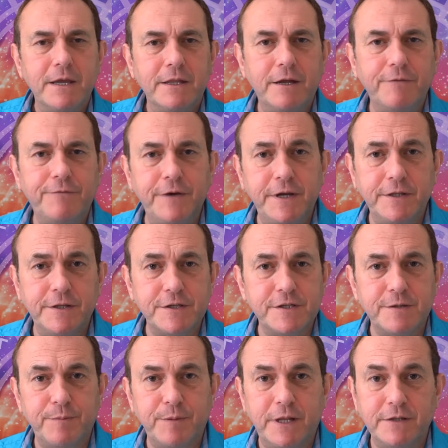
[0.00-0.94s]
Now
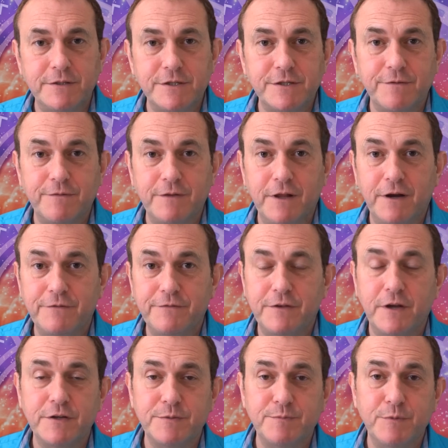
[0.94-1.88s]
Venus, the planet of love,
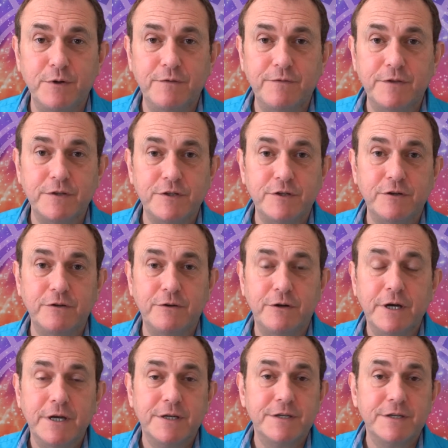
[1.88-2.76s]
does move into your